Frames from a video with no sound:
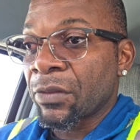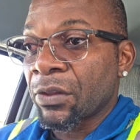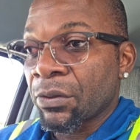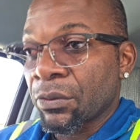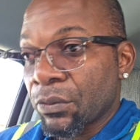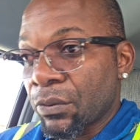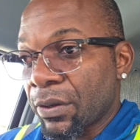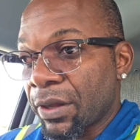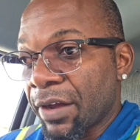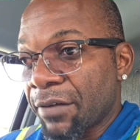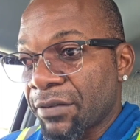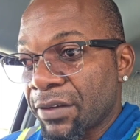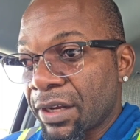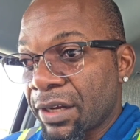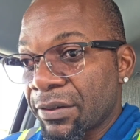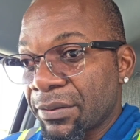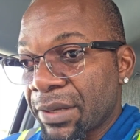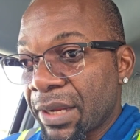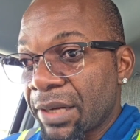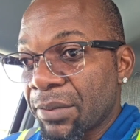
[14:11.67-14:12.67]
you have
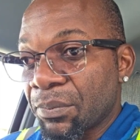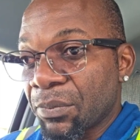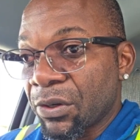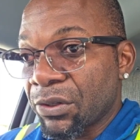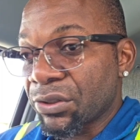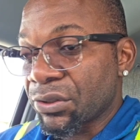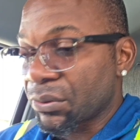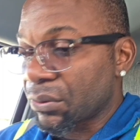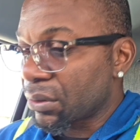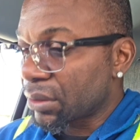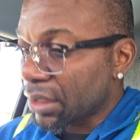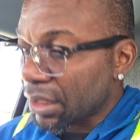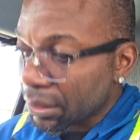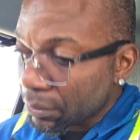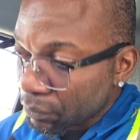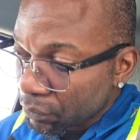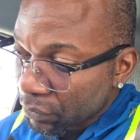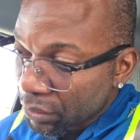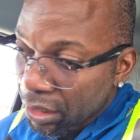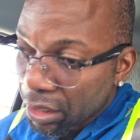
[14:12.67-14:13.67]
that much, okay,
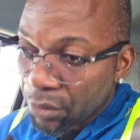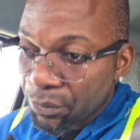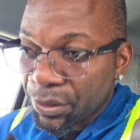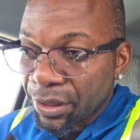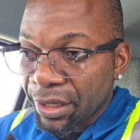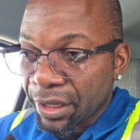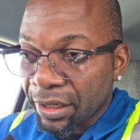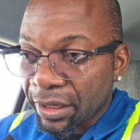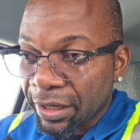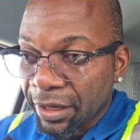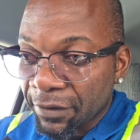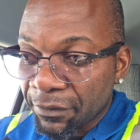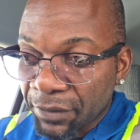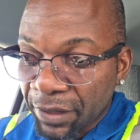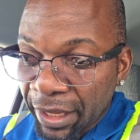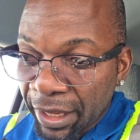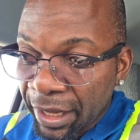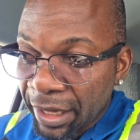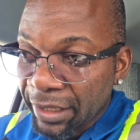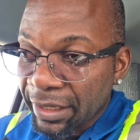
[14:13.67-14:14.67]
now we can
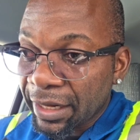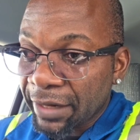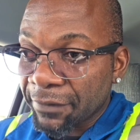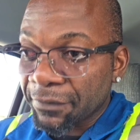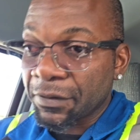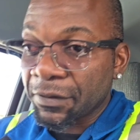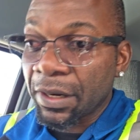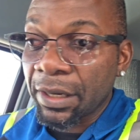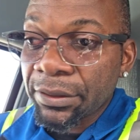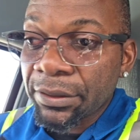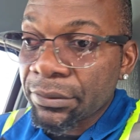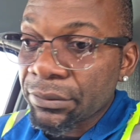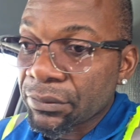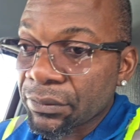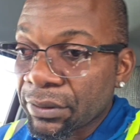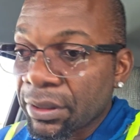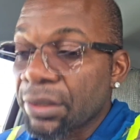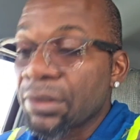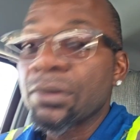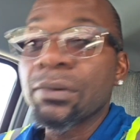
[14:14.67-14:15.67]
add that value to
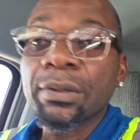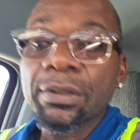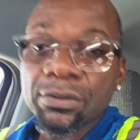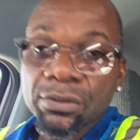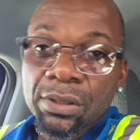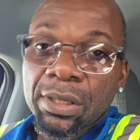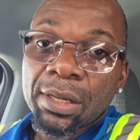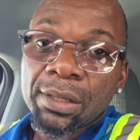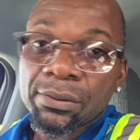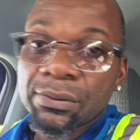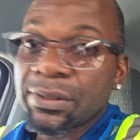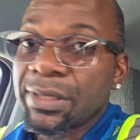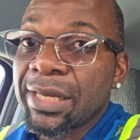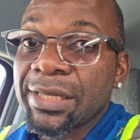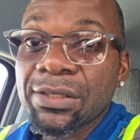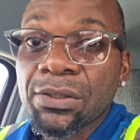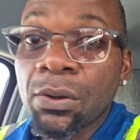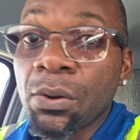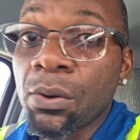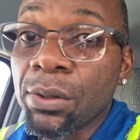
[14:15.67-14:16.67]
the US dollar.
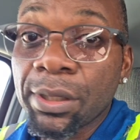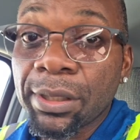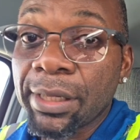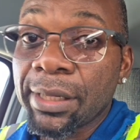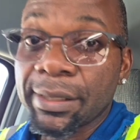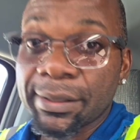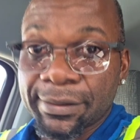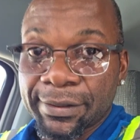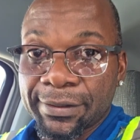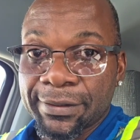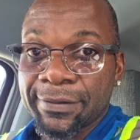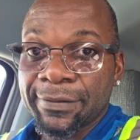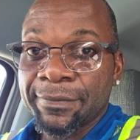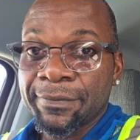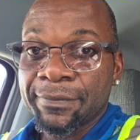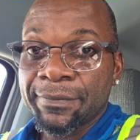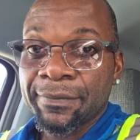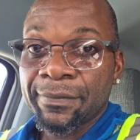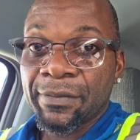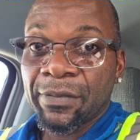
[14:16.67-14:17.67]
That's all it is.
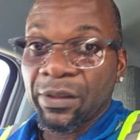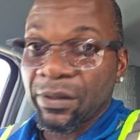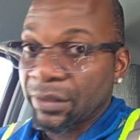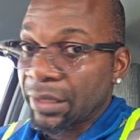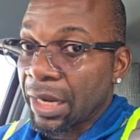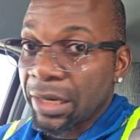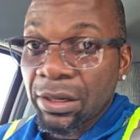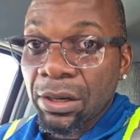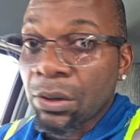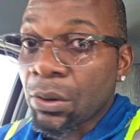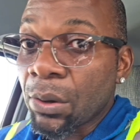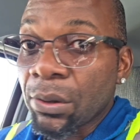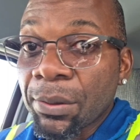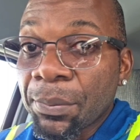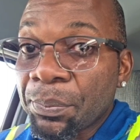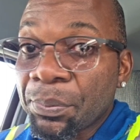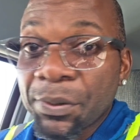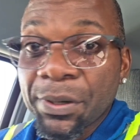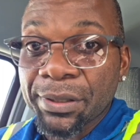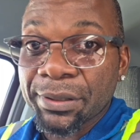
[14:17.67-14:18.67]
They are not going to
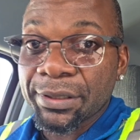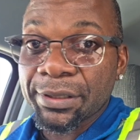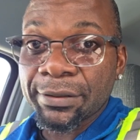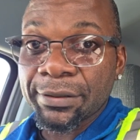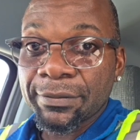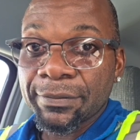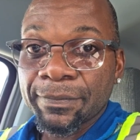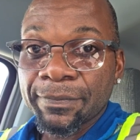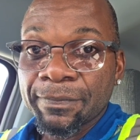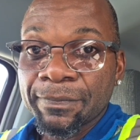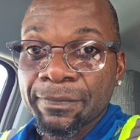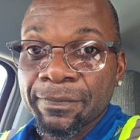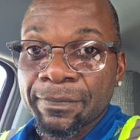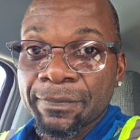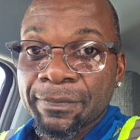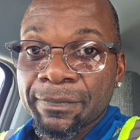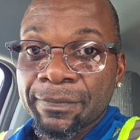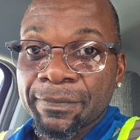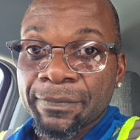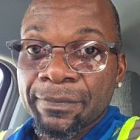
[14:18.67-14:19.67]
print.
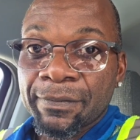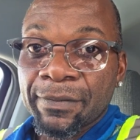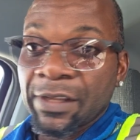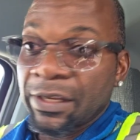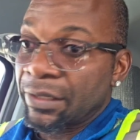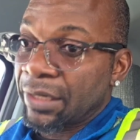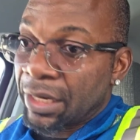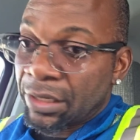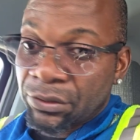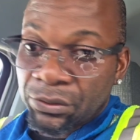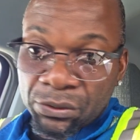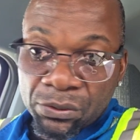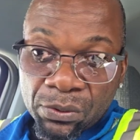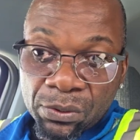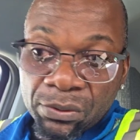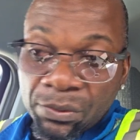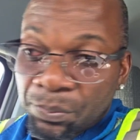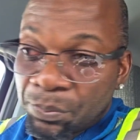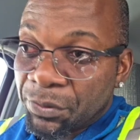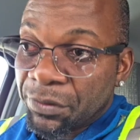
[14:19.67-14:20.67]
They are just
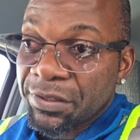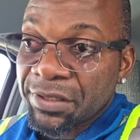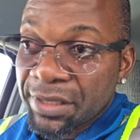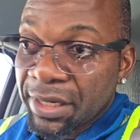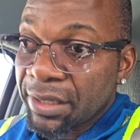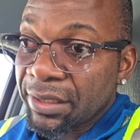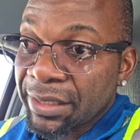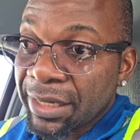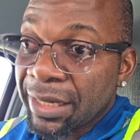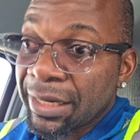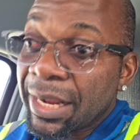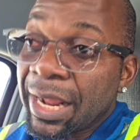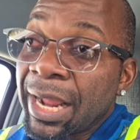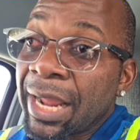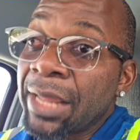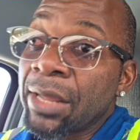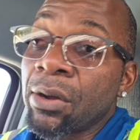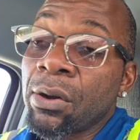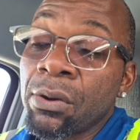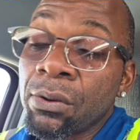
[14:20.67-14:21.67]
going to present that
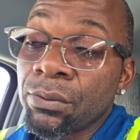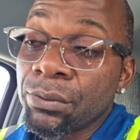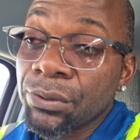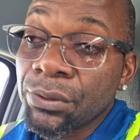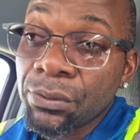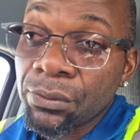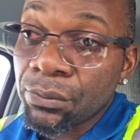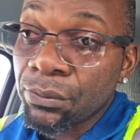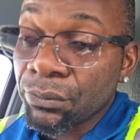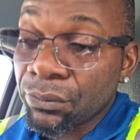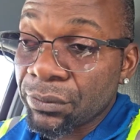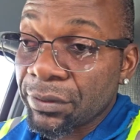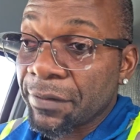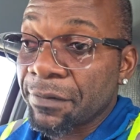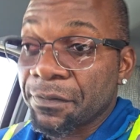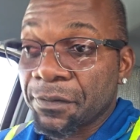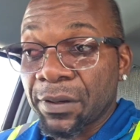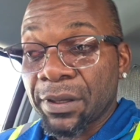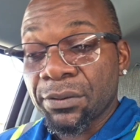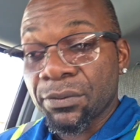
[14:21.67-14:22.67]
IOU to the
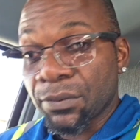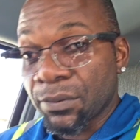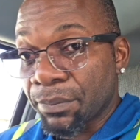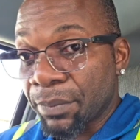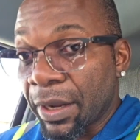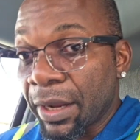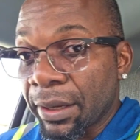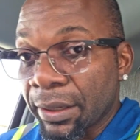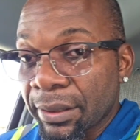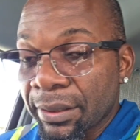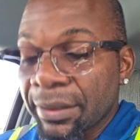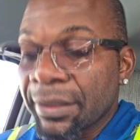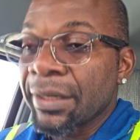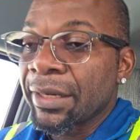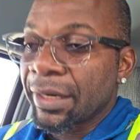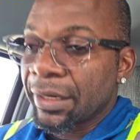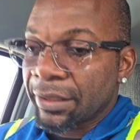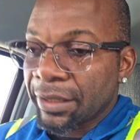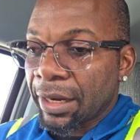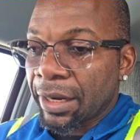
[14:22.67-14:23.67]
federal bank.
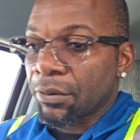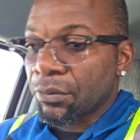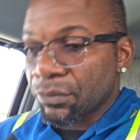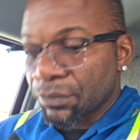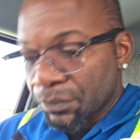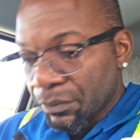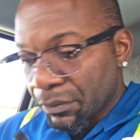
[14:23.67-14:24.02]
And now,